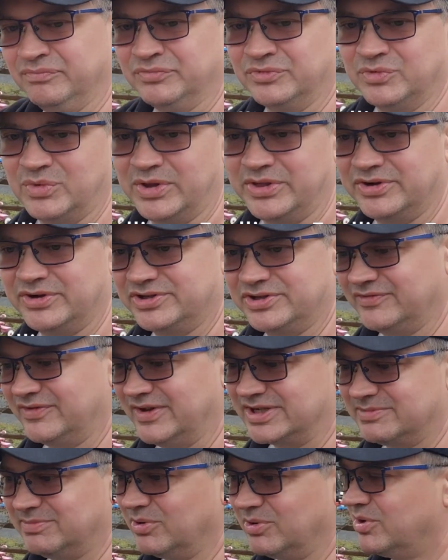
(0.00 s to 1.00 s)
Whether it's a
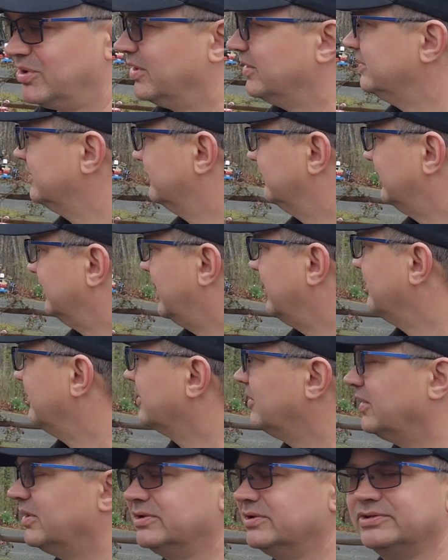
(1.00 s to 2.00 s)
vegetable garden or flower
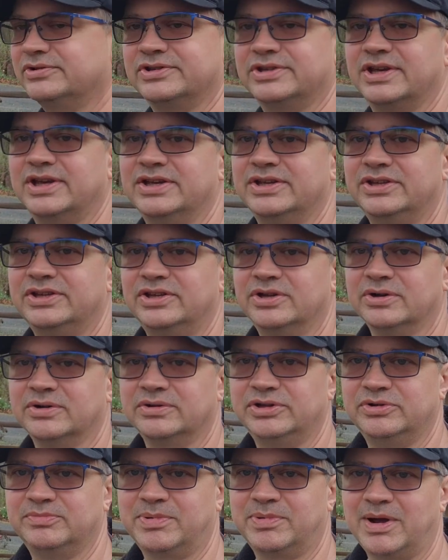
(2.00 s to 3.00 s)
gardens,
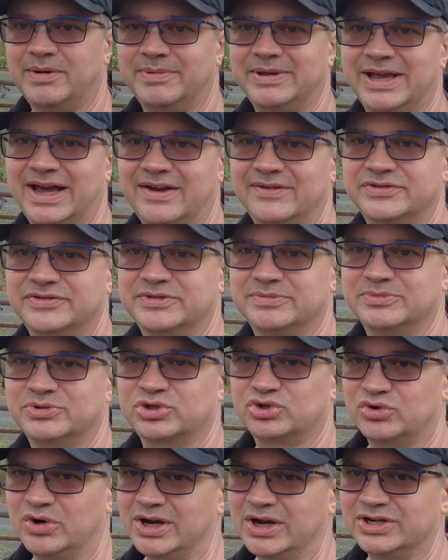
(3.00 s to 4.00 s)
you probably have some
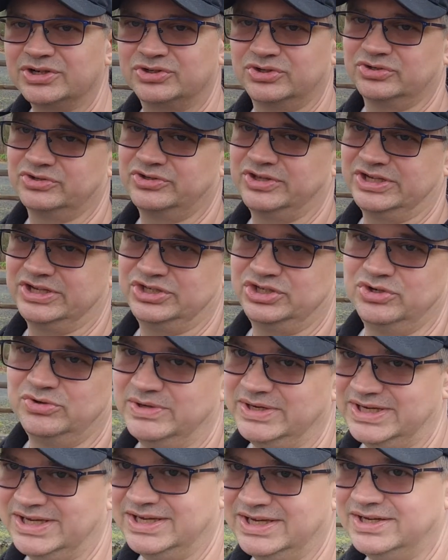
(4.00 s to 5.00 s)
structures that you
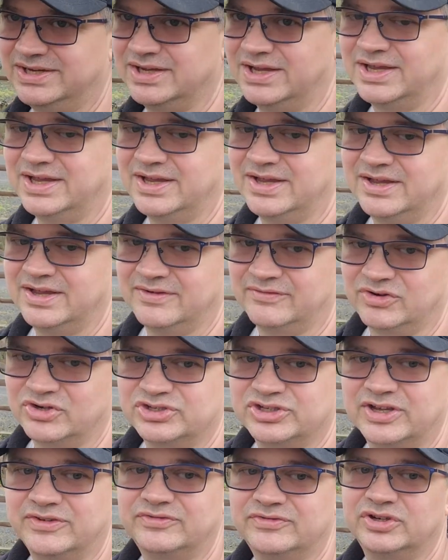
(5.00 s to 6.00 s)
need for
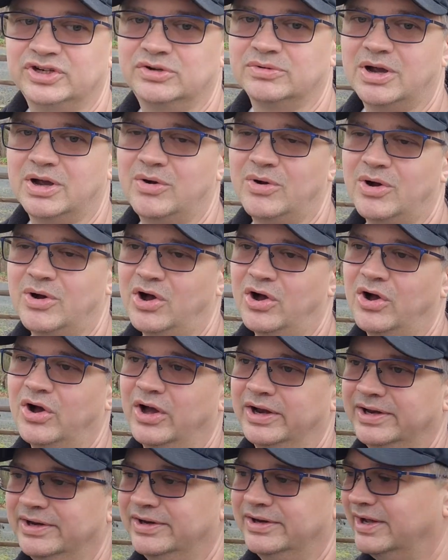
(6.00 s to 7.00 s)
stuff to grow
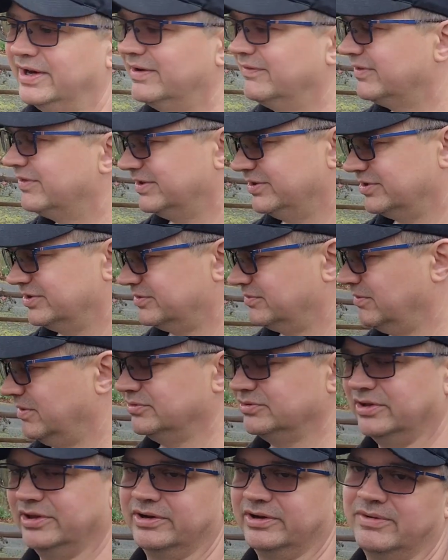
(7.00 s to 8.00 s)
on. Not everything just
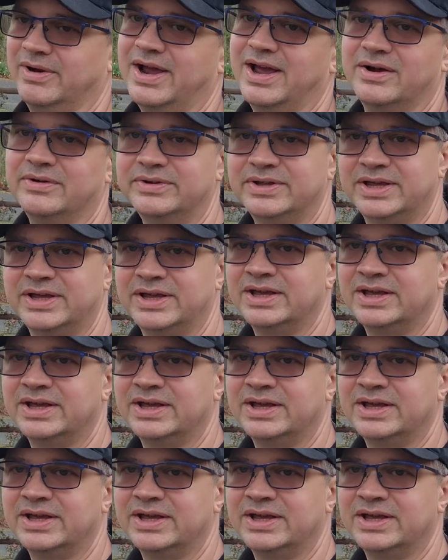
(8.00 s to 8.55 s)
grows on the ground.